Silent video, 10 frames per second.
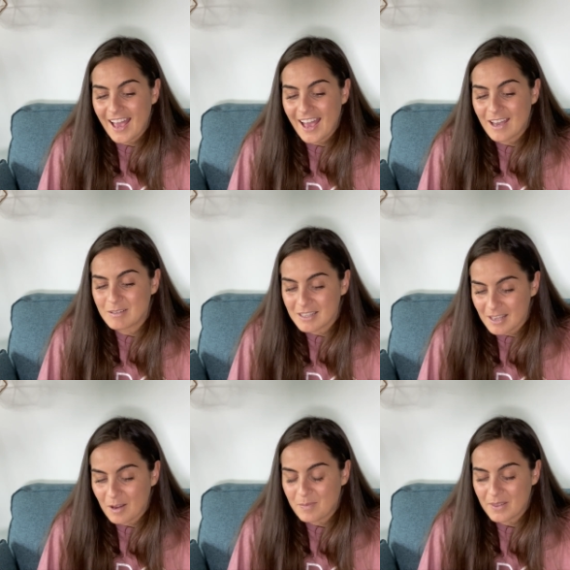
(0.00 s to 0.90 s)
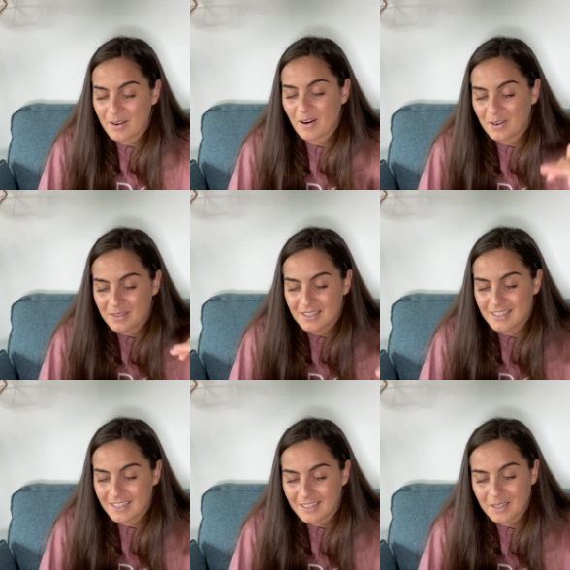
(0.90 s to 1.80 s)
I was up there on the
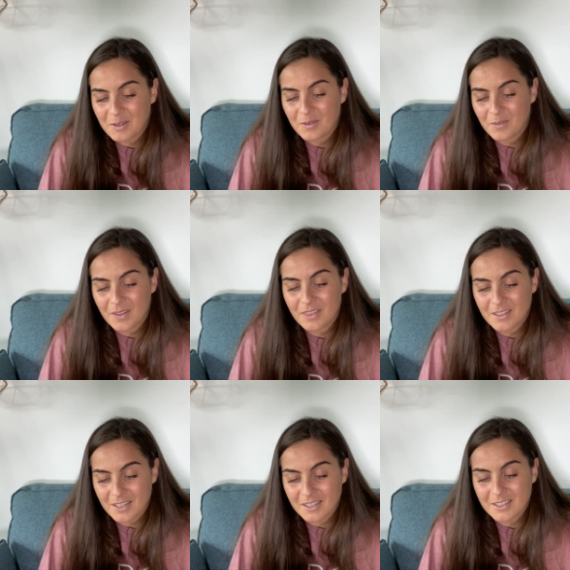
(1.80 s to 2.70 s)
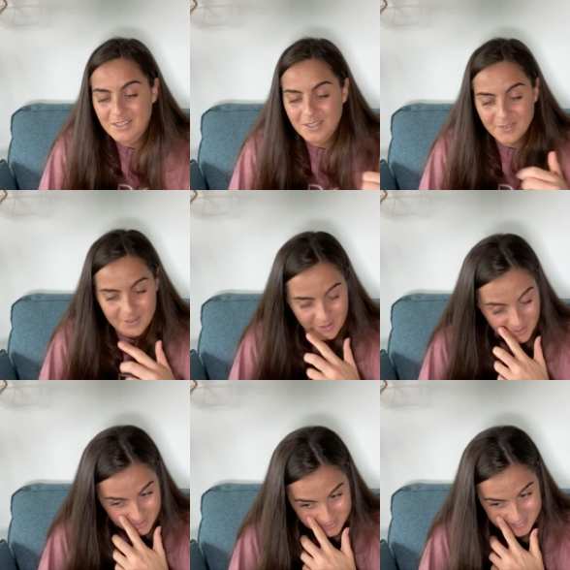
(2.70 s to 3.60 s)
ceiling with the Dr. Joe
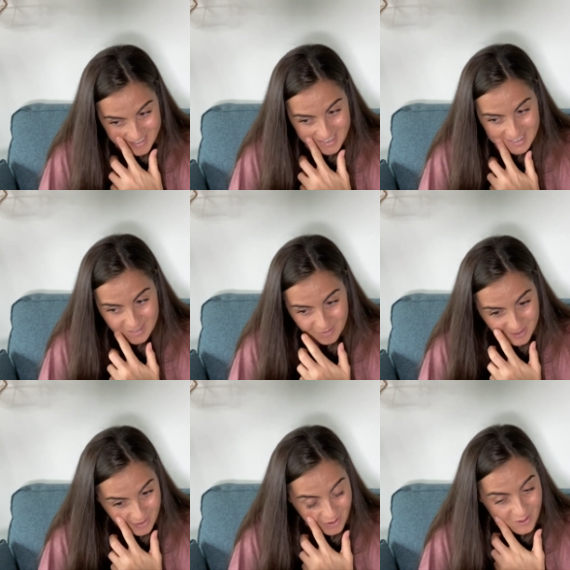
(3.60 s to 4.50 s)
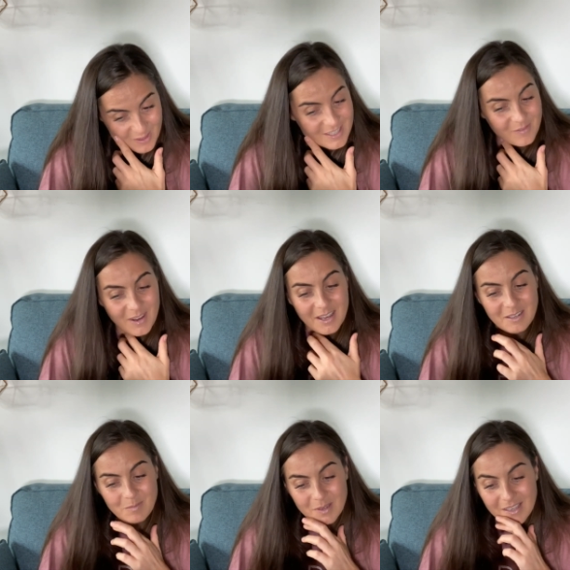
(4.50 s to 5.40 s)
nurse and with all the
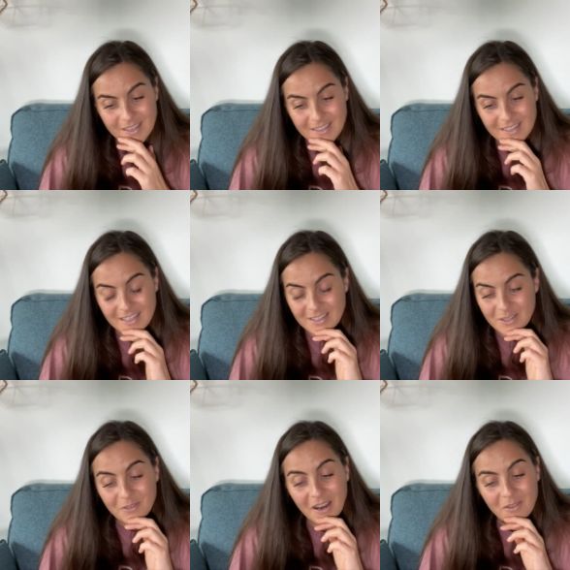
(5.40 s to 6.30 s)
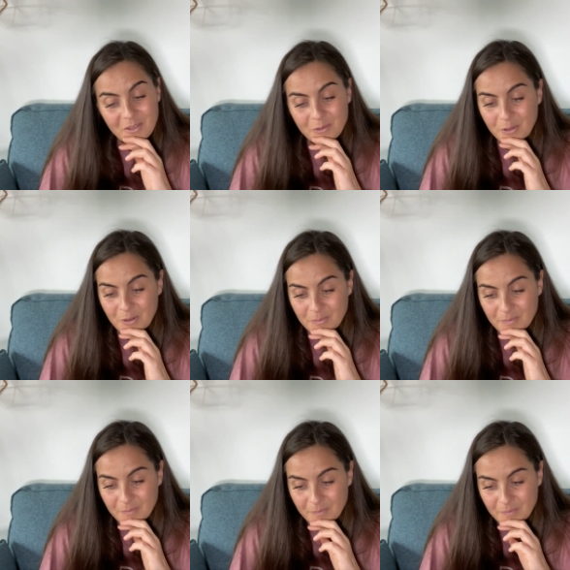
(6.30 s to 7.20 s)
divine beings that surround the room.
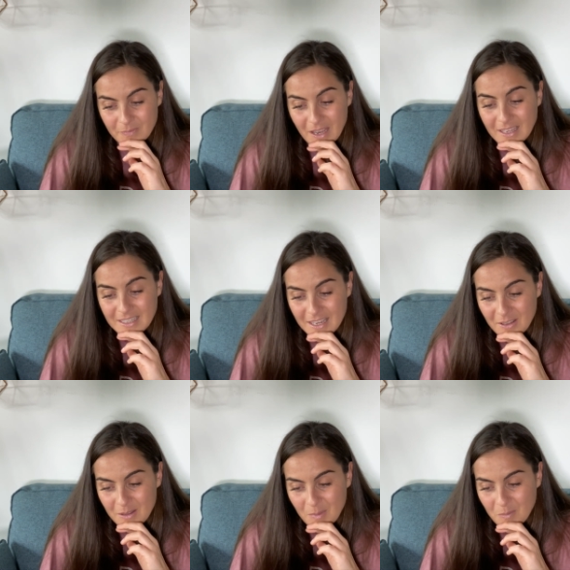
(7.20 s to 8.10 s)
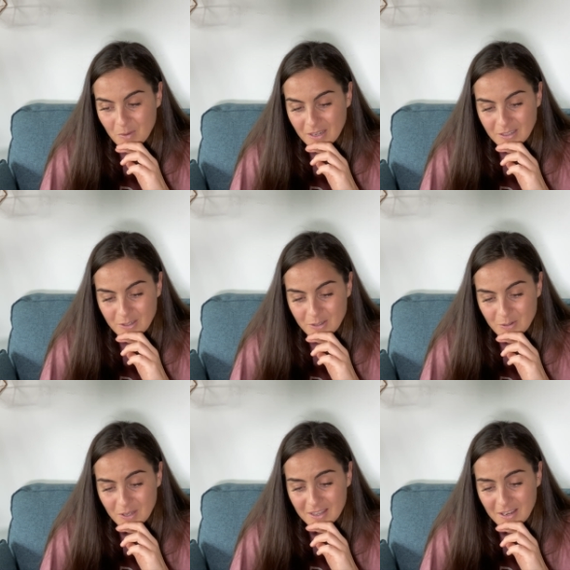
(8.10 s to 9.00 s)
I tell them I'm ready to
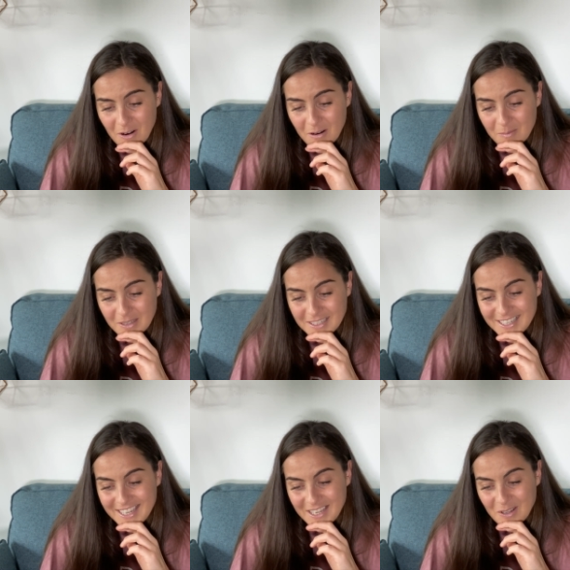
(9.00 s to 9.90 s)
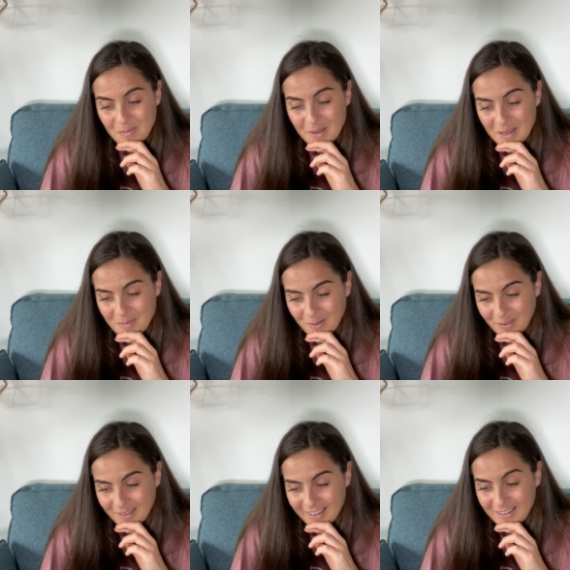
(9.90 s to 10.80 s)
join the army to heal
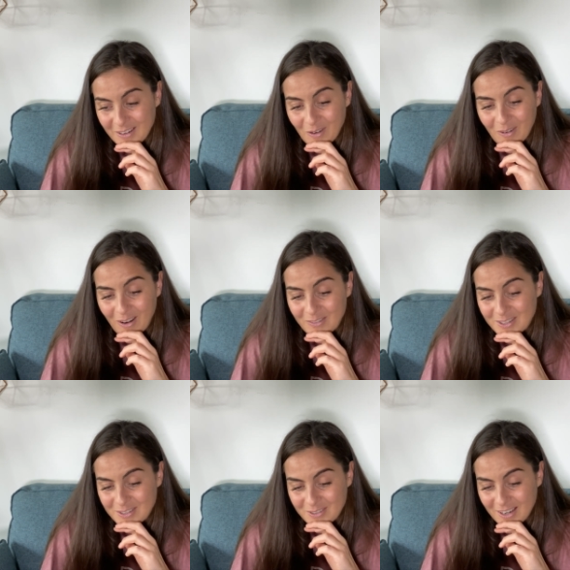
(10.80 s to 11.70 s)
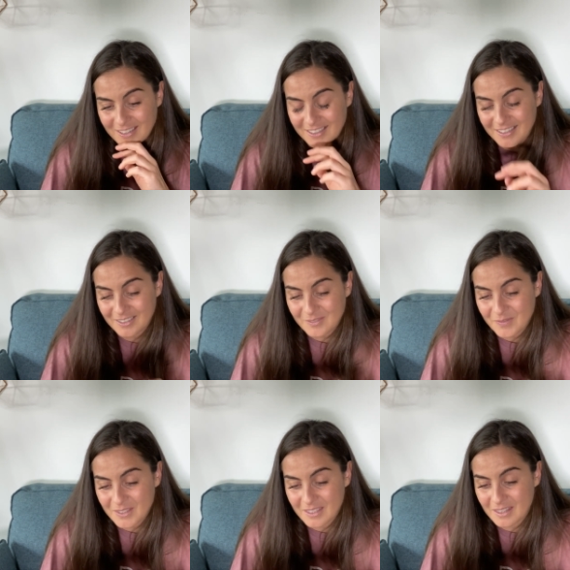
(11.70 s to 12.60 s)
people and go off straight
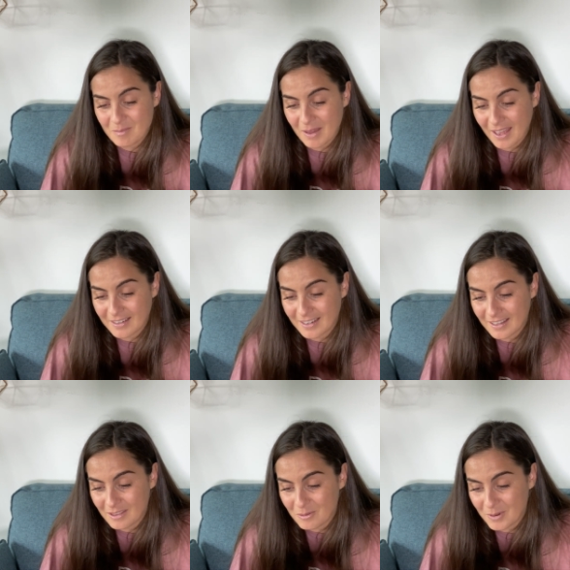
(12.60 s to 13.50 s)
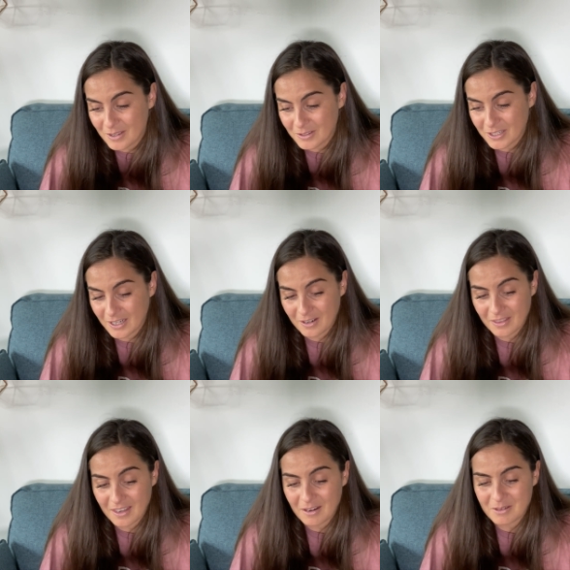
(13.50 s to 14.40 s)
to the man in the wheelchair
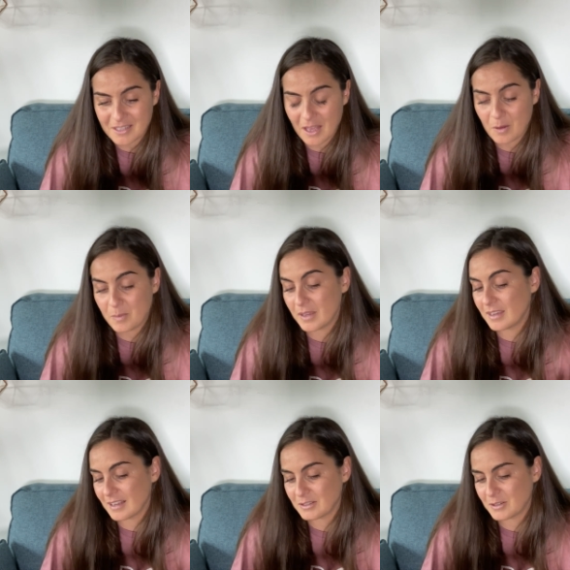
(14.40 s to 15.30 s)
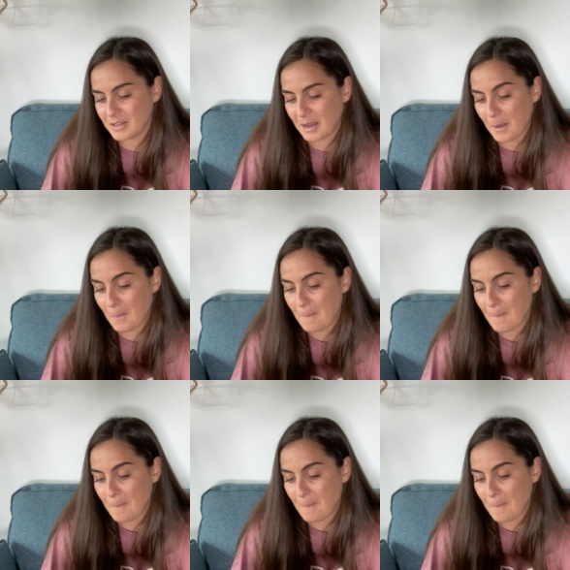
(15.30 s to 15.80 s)
that I was helping yesterday.